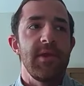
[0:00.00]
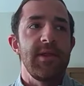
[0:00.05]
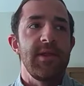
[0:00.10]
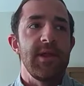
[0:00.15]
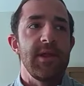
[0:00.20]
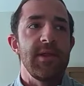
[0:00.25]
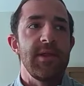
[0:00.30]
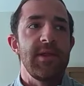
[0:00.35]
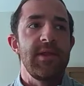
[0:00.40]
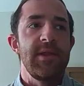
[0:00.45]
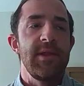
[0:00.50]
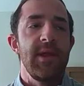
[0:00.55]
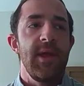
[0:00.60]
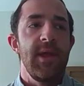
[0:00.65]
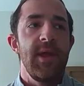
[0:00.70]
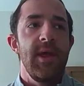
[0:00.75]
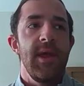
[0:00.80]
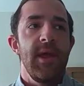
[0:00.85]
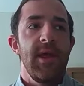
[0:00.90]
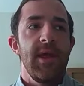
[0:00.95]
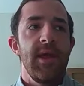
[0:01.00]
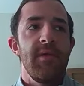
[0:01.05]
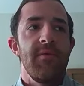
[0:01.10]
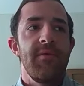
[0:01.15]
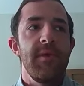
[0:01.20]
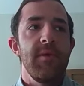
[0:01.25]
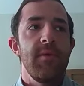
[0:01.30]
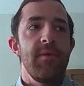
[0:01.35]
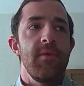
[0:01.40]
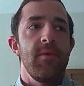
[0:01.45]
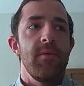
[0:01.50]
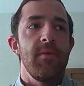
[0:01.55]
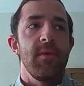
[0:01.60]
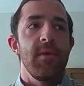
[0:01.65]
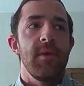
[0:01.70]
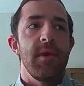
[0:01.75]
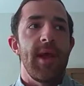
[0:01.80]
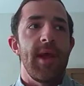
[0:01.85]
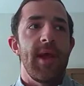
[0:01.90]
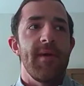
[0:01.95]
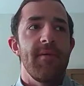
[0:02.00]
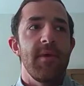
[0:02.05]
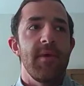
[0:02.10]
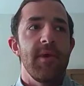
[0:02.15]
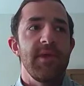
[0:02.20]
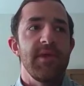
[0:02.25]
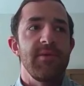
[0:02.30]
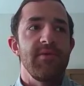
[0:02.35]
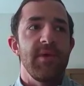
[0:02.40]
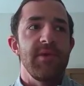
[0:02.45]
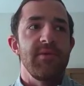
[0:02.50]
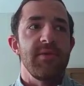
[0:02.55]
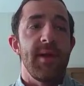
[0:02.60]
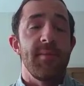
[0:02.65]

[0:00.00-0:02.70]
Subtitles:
So for instance, if you were to have one of these rate